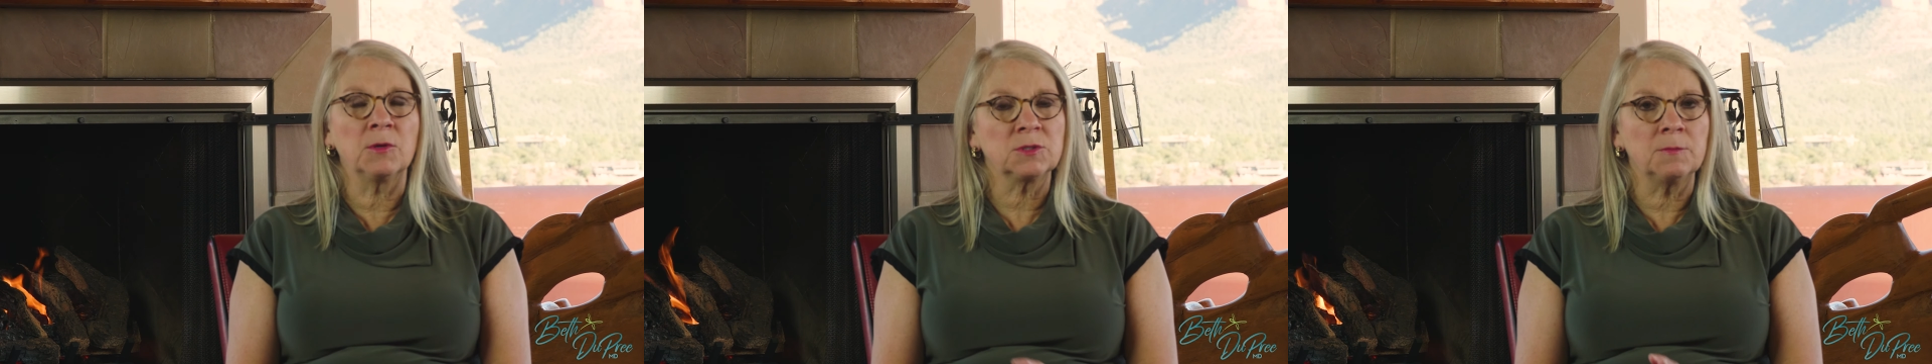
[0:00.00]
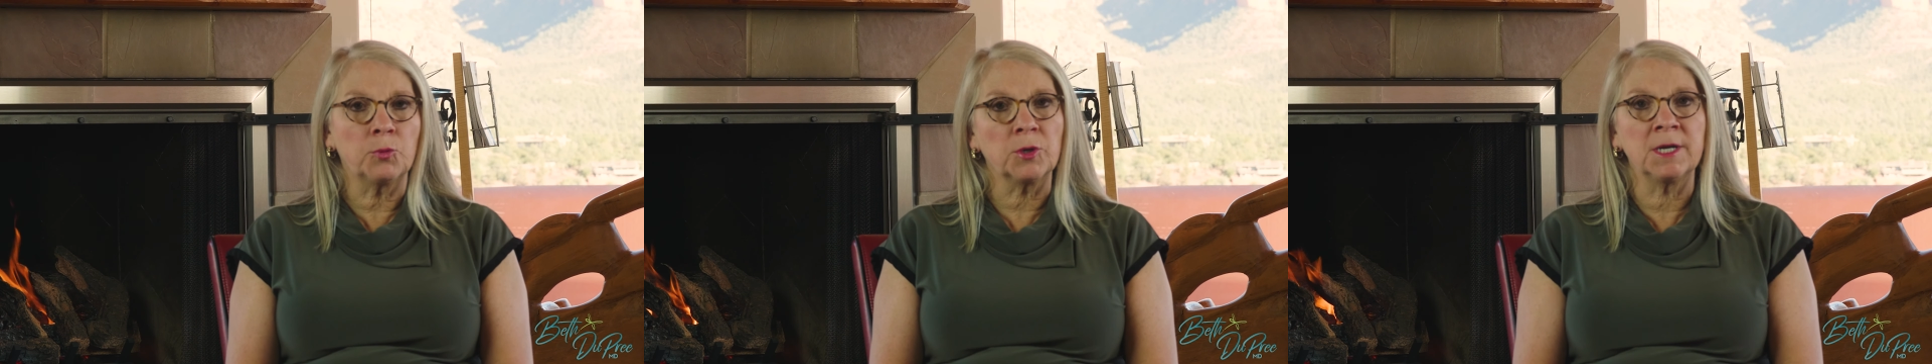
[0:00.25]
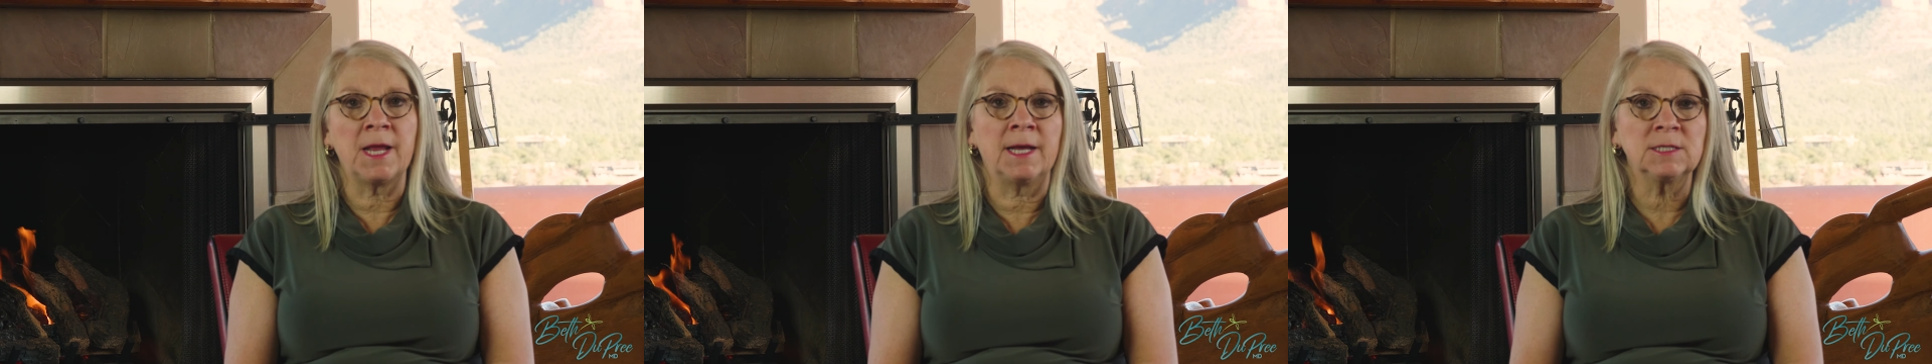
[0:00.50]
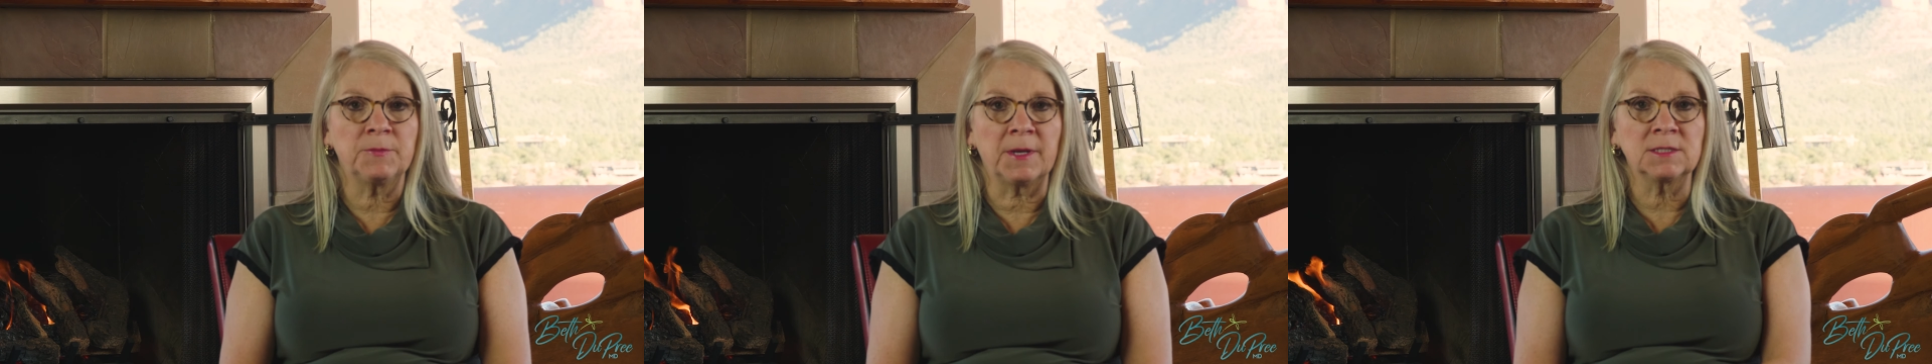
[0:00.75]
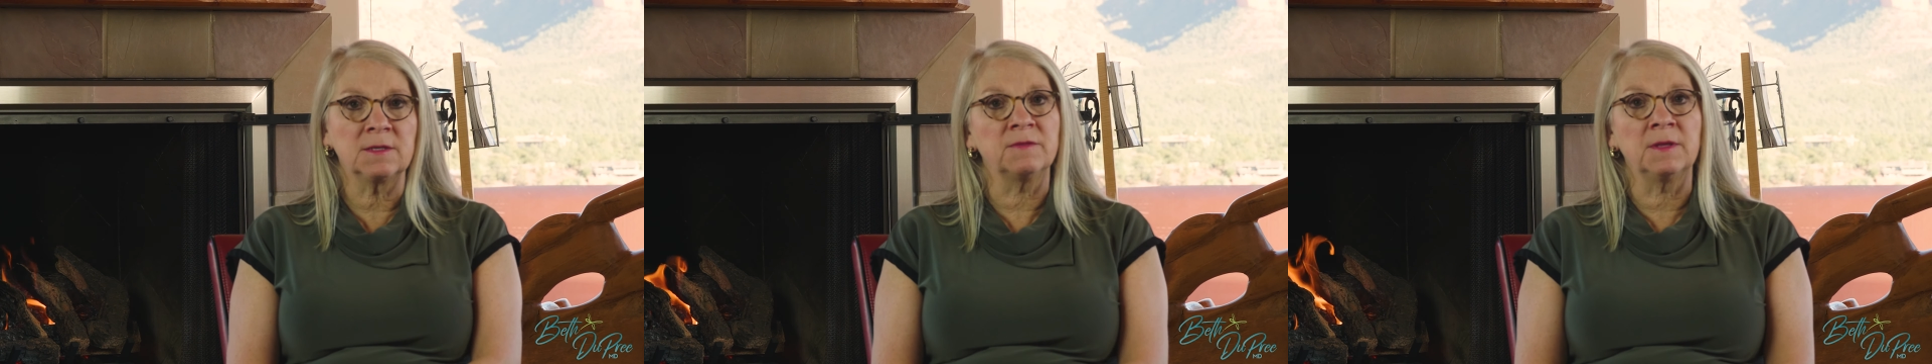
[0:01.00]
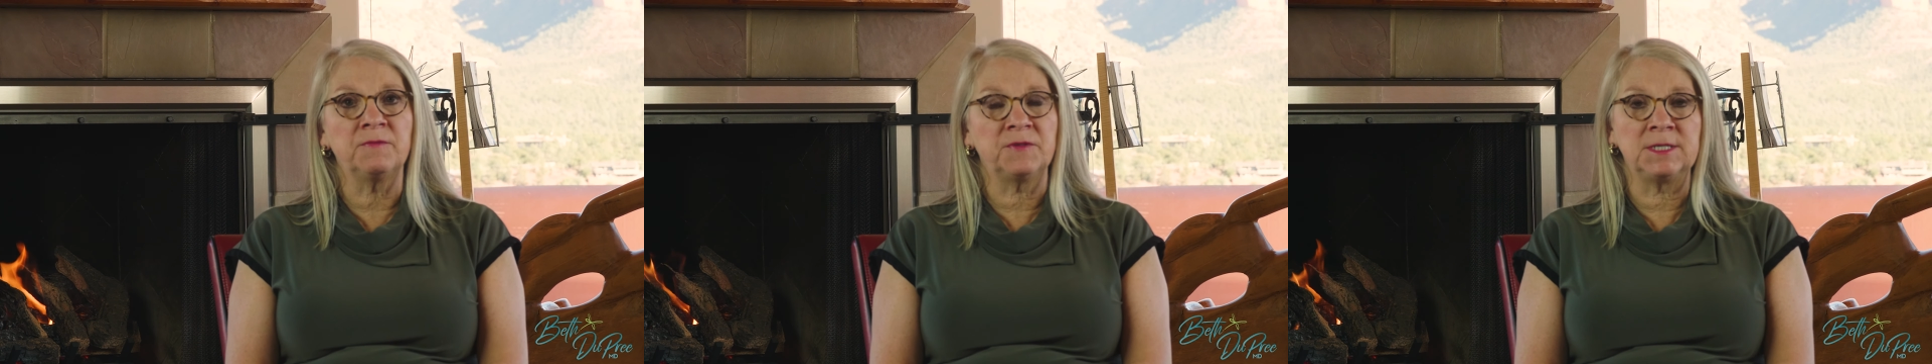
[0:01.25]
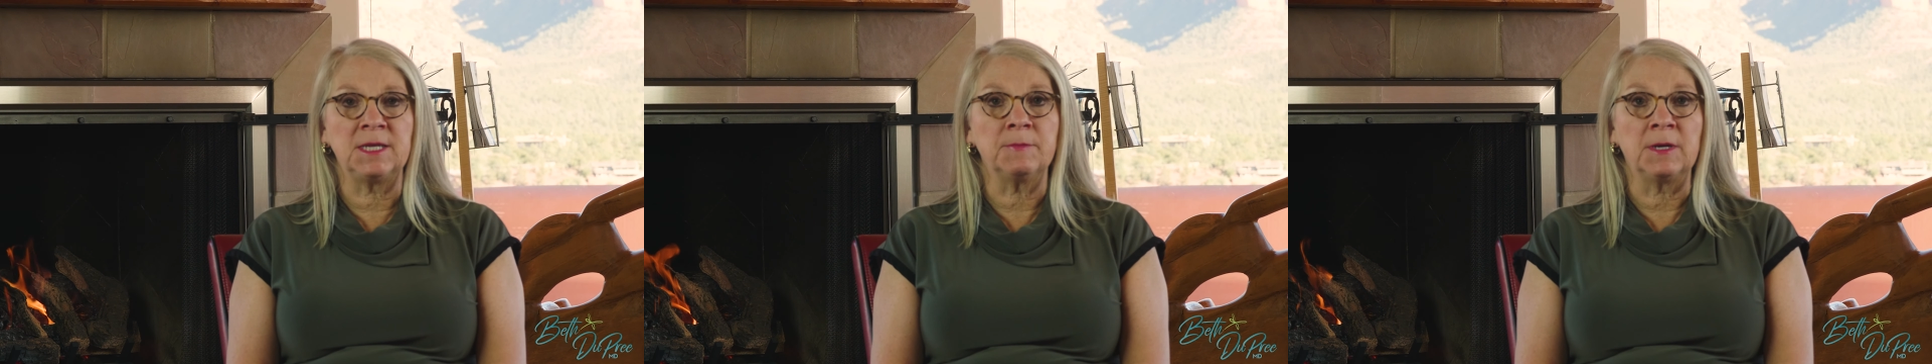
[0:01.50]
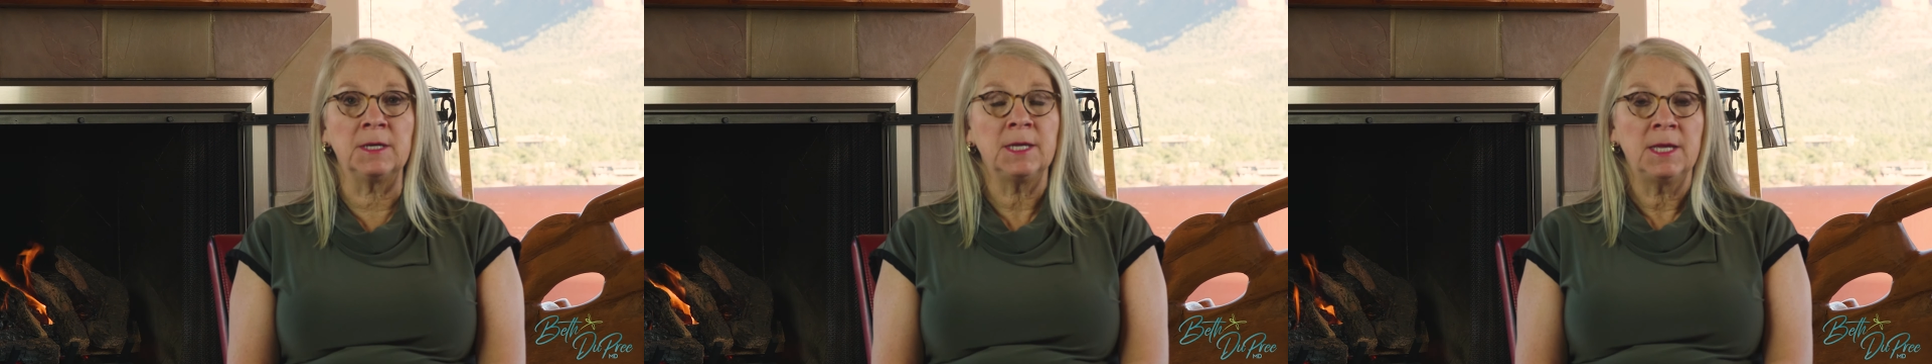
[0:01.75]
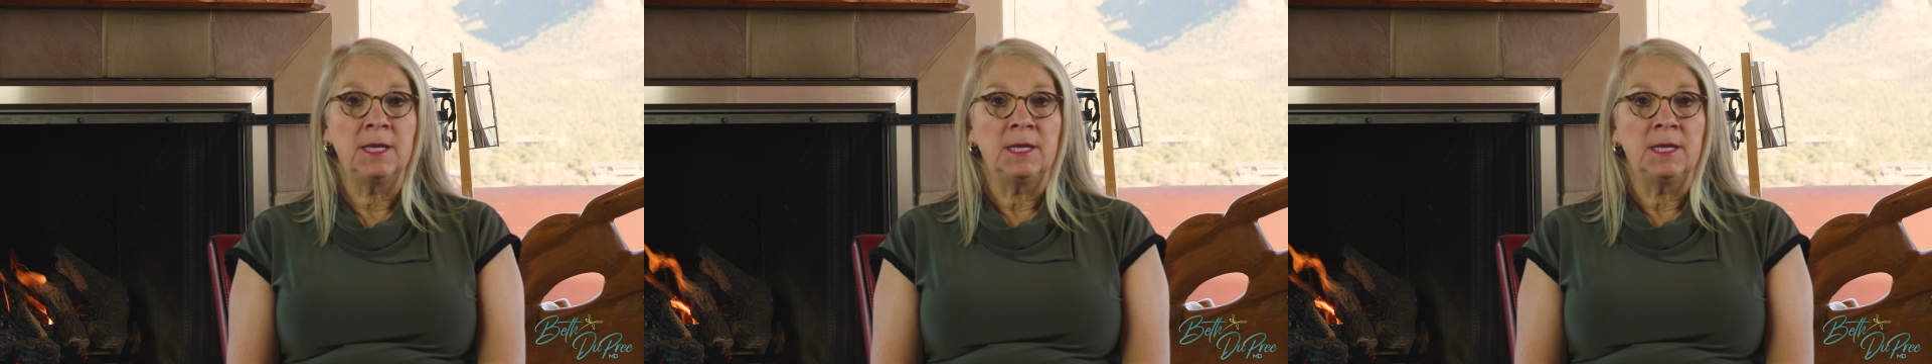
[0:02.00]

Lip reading: most important aspects of lymphedema.